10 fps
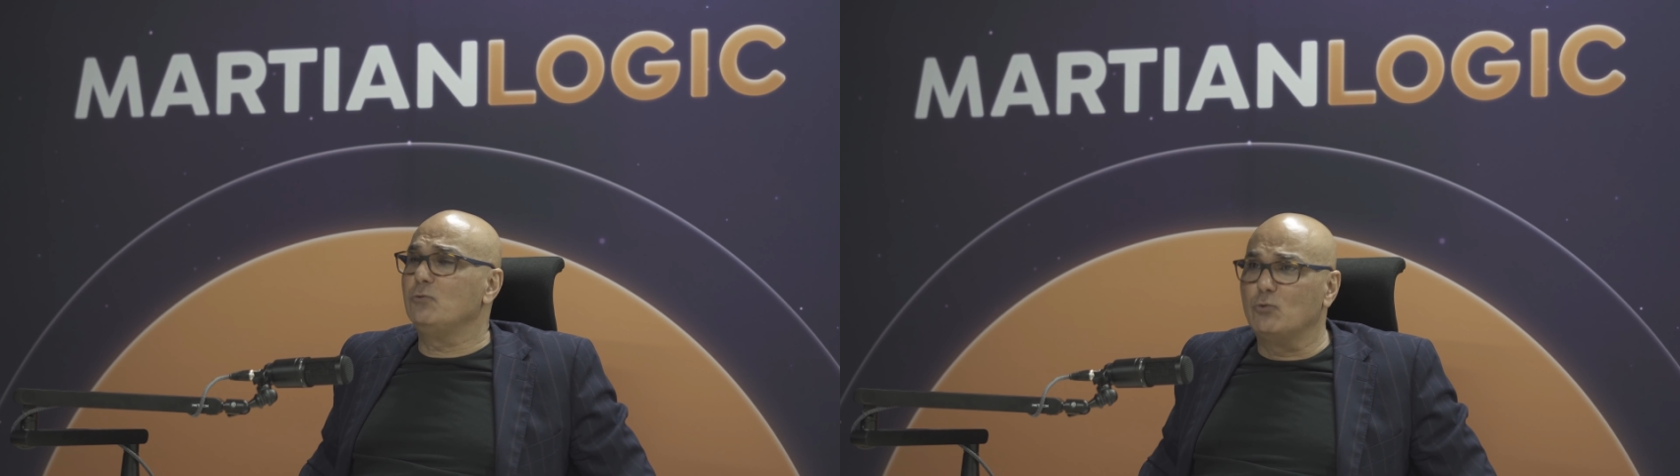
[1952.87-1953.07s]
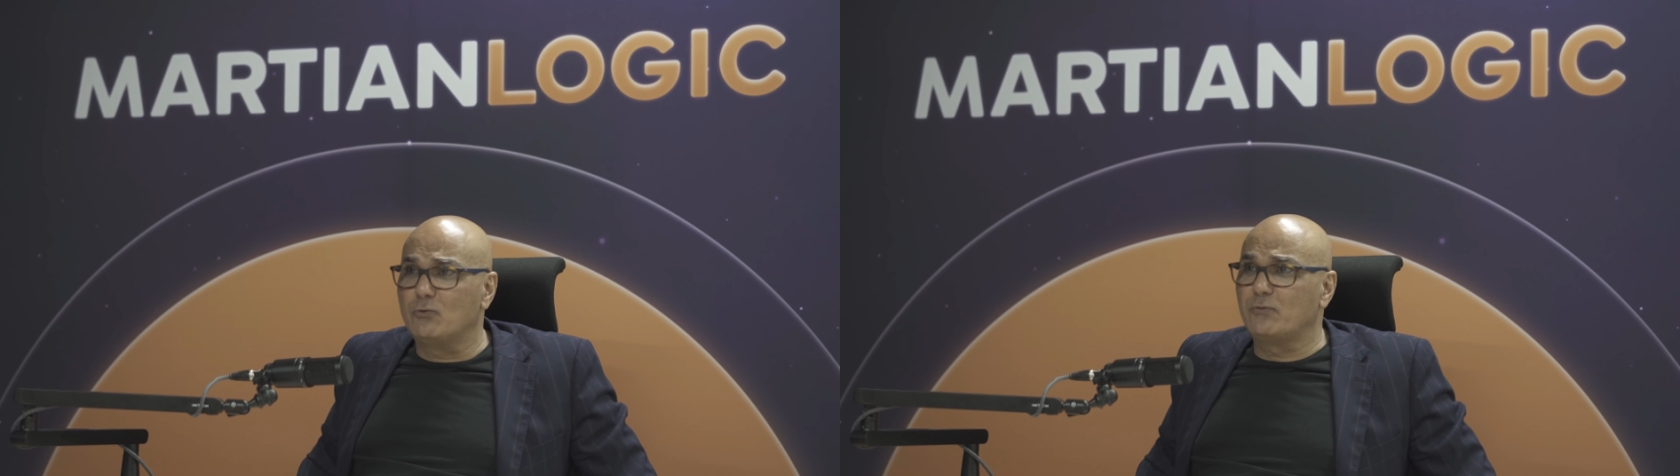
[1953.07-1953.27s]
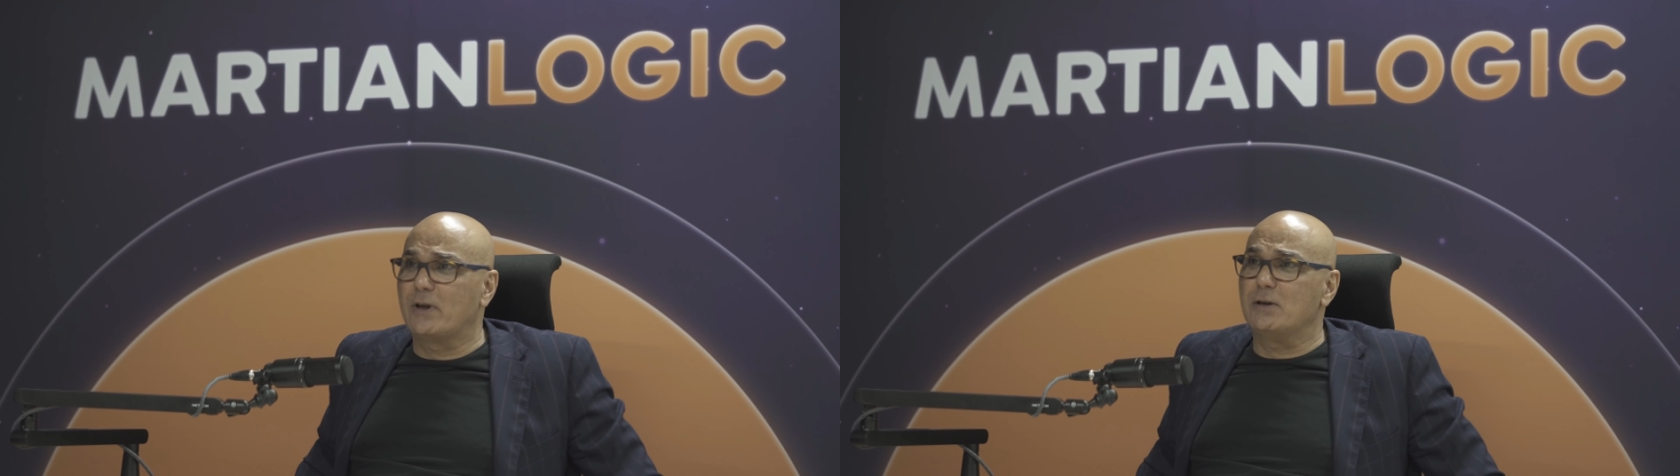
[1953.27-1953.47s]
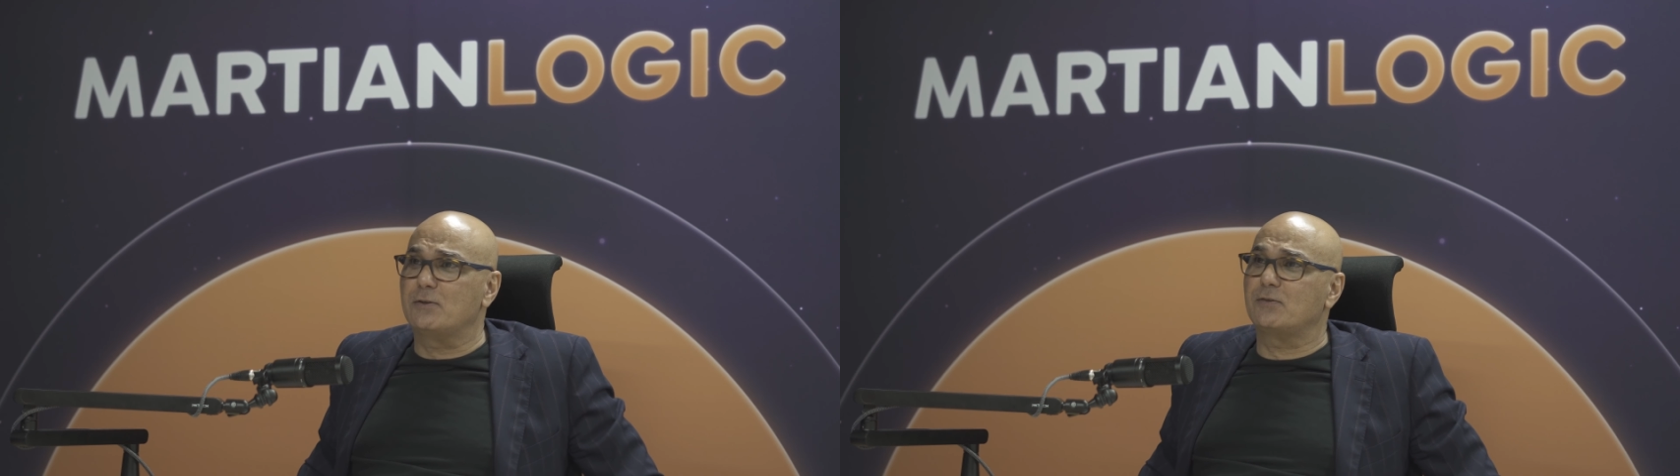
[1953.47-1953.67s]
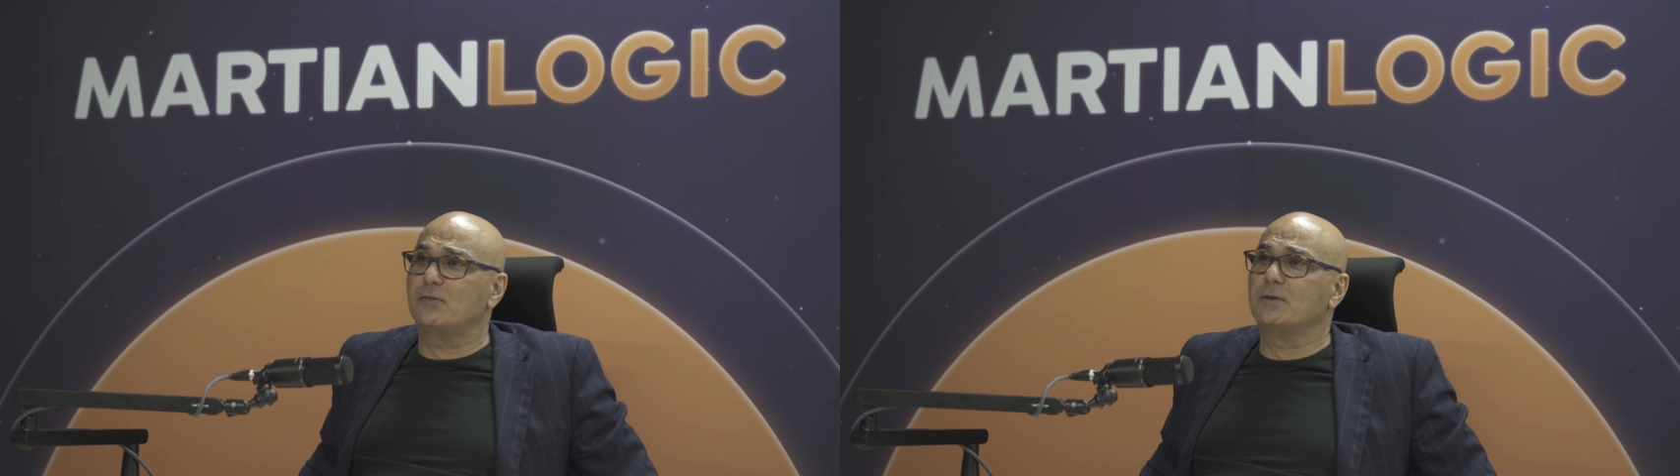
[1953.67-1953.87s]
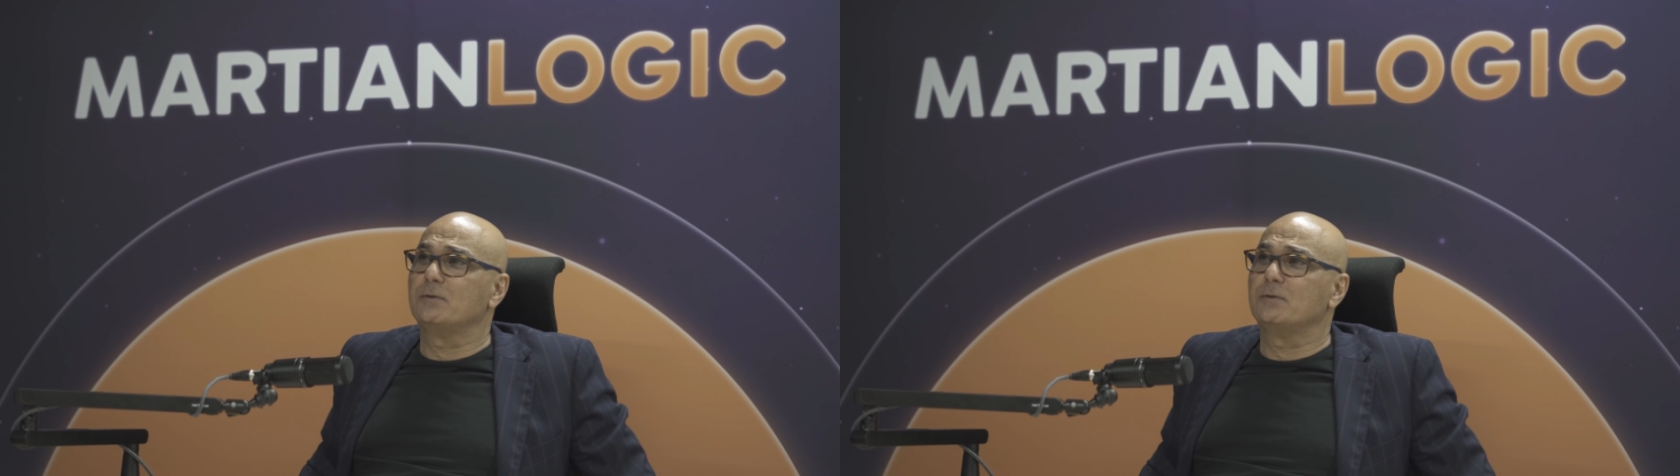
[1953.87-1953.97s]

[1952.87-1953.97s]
good faith,